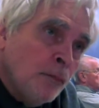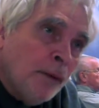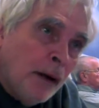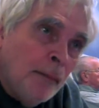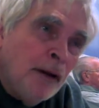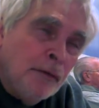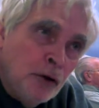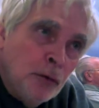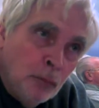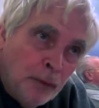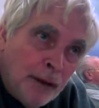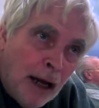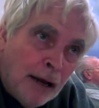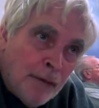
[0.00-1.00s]
But I mean,
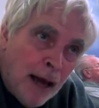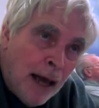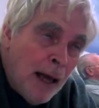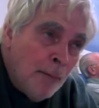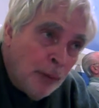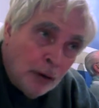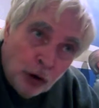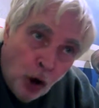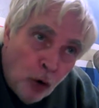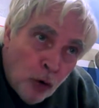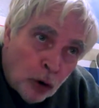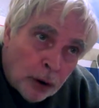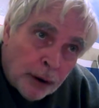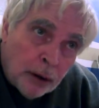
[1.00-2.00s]
we have that. But
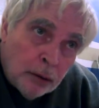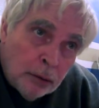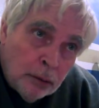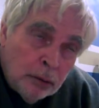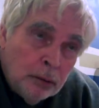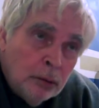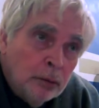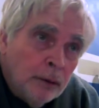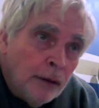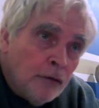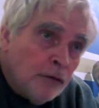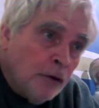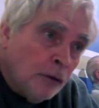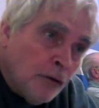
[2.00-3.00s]
locally,
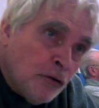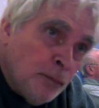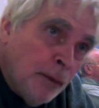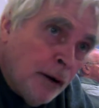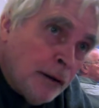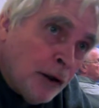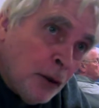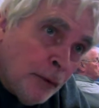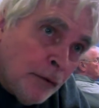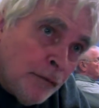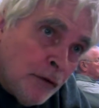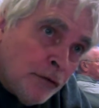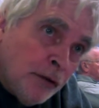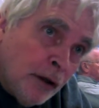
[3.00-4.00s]
it still responded a little bit
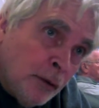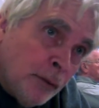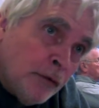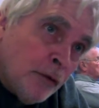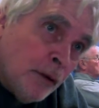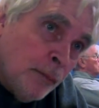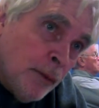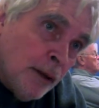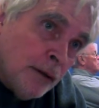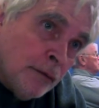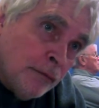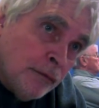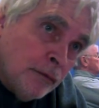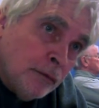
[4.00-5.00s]
if you said you went to the Met,
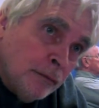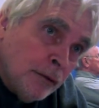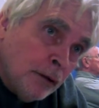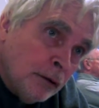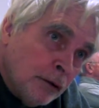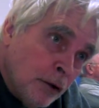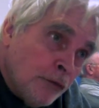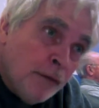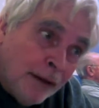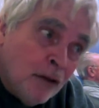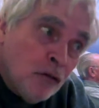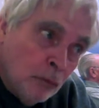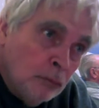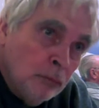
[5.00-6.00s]
because
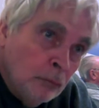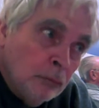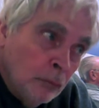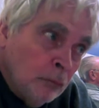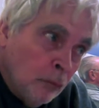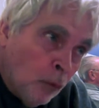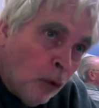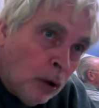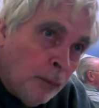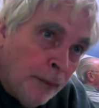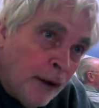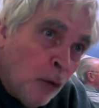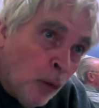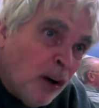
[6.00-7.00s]
things were
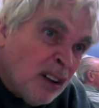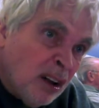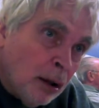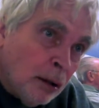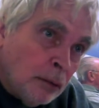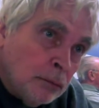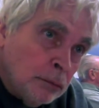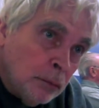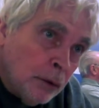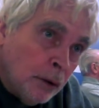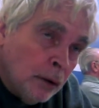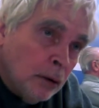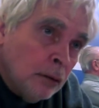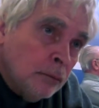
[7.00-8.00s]
being worked on.
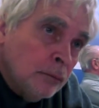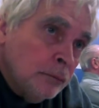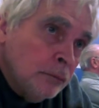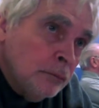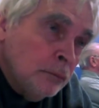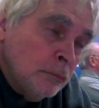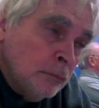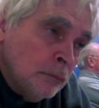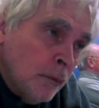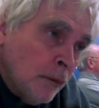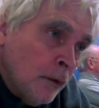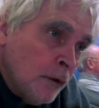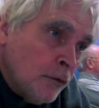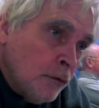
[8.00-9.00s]

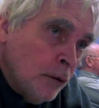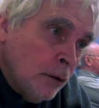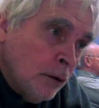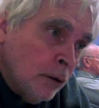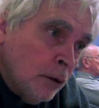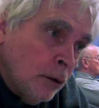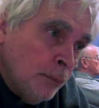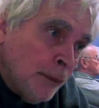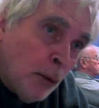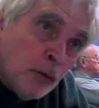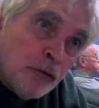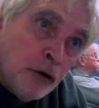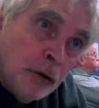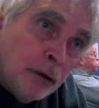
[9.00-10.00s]
Things
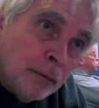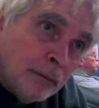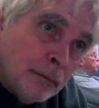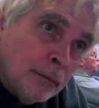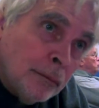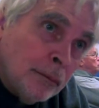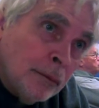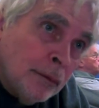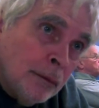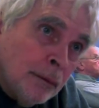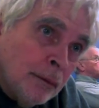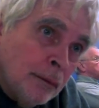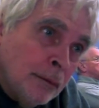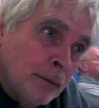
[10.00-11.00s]
that was good,
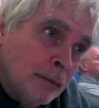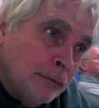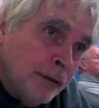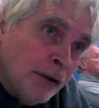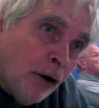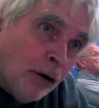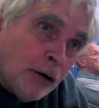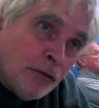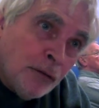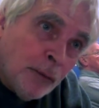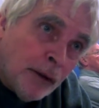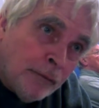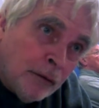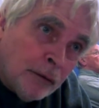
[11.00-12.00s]
regardless
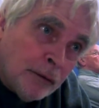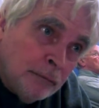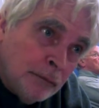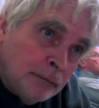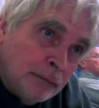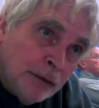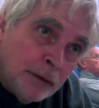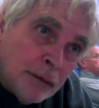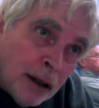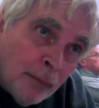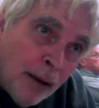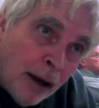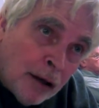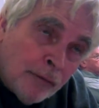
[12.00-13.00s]
of whatever didn't
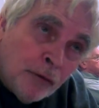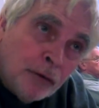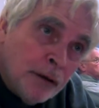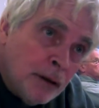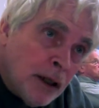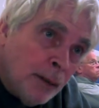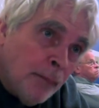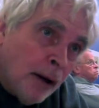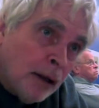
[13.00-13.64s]
come out of it or did come